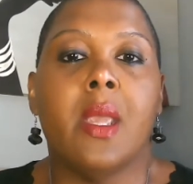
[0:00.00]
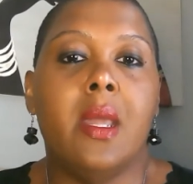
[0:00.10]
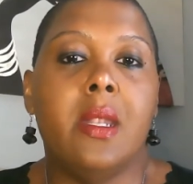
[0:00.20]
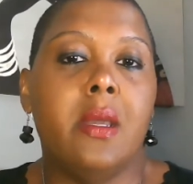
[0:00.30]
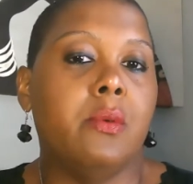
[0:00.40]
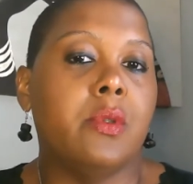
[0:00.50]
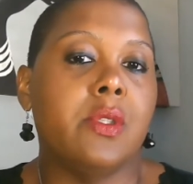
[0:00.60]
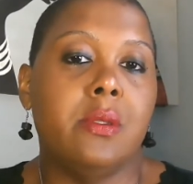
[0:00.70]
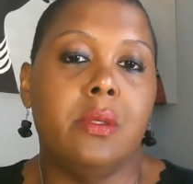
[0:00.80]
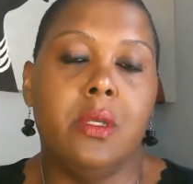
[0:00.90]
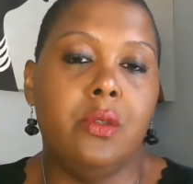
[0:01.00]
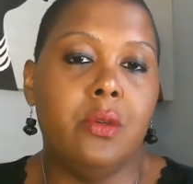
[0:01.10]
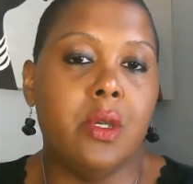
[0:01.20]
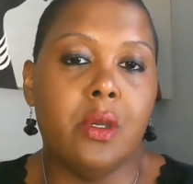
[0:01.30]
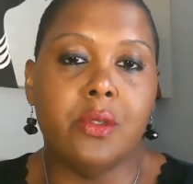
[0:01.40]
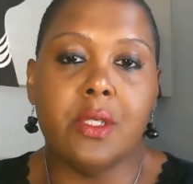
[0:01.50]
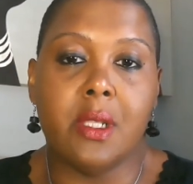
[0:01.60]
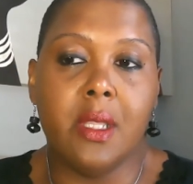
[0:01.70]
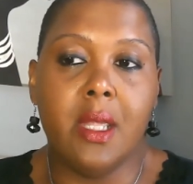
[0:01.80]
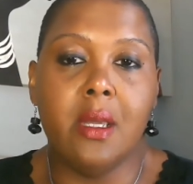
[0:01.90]
and you can go to
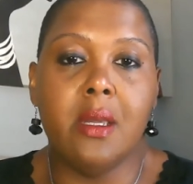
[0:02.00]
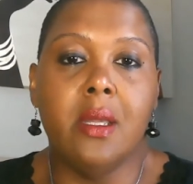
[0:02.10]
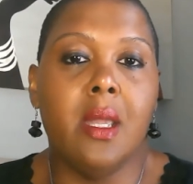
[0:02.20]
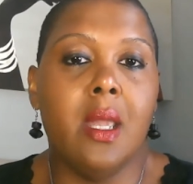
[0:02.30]
the link,